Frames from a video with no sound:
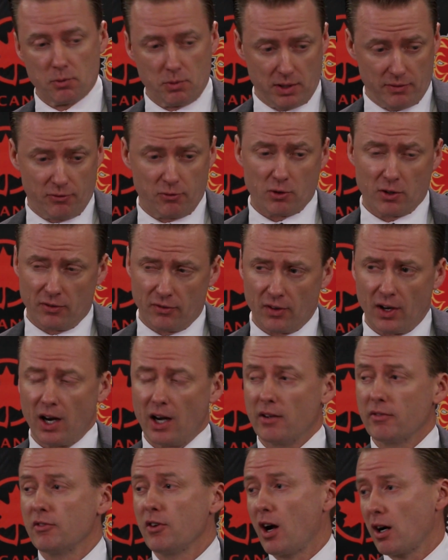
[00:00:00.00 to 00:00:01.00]
We had four or
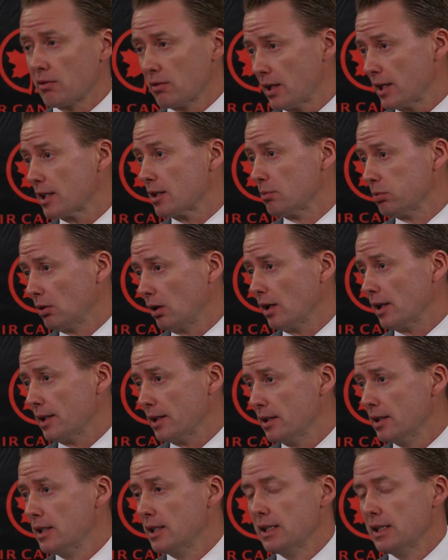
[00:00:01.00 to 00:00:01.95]
five not ready to play.